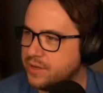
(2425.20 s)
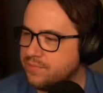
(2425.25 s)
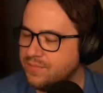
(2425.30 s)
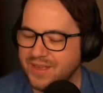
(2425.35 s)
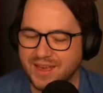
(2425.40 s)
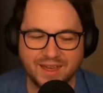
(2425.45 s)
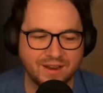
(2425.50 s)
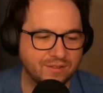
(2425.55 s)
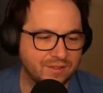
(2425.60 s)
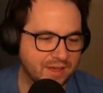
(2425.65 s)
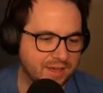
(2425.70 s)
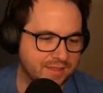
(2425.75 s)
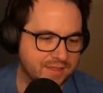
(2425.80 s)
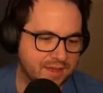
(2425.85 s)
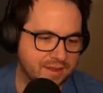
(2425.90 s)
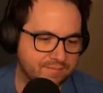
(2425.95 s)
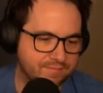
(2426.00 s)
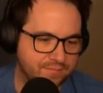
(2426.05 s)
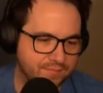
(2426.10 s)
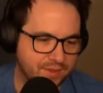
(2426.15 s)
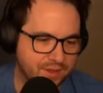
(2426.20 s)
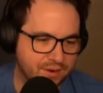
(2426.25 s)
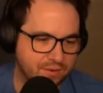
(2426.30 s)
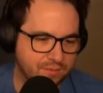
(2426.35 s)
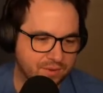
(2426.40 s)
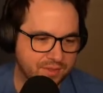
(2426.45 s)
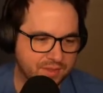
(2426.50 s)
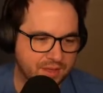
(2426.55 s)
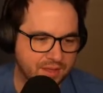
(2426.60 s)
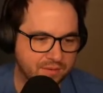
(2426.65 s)
Yeah, I don't like that. I don't
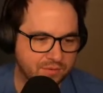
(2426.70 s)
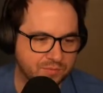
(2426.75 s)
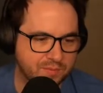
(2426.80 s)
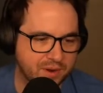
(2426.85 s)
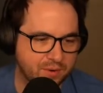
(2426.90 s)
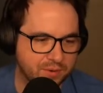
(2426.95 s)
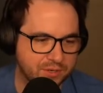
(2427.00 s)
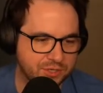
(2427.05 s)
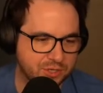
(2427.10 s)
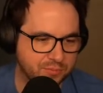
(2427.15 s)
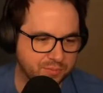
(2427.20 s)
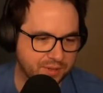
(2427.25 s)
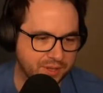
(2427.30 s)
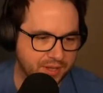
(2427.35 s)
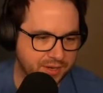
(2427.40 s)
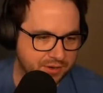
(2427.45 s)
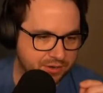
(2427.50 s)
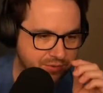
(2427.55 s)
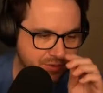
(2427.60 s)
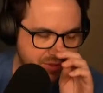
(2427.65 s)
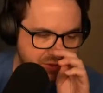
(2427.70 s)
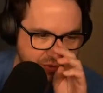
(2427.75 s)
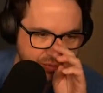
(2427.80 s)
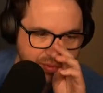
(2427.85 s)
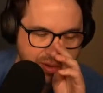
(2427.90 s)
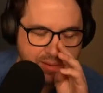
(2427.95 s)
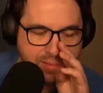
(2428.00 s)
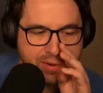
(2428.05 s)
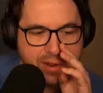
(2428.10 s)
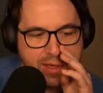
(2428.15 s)
want that. It was my original plan to do it this
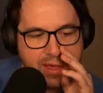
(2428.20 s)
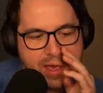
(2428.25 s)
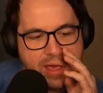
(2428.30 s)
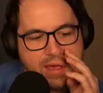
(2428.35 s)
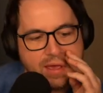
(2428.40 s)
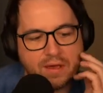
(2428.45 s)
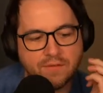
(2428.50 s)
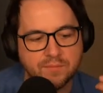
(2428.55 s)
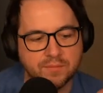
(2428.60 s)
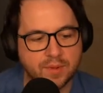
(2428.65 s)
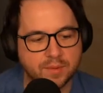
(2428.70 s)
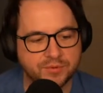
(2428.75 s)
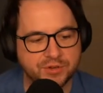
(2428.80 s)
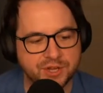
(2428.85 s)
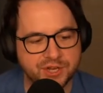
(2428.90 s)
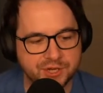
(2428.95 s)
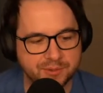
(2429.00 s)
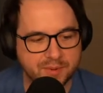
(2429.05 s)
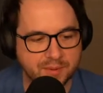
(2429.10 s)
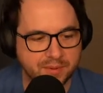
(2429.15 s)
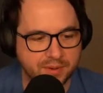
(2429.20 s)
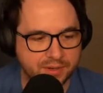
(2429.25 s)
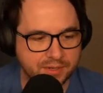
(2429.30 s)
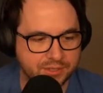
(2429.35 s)
way, but I'm changing my mind.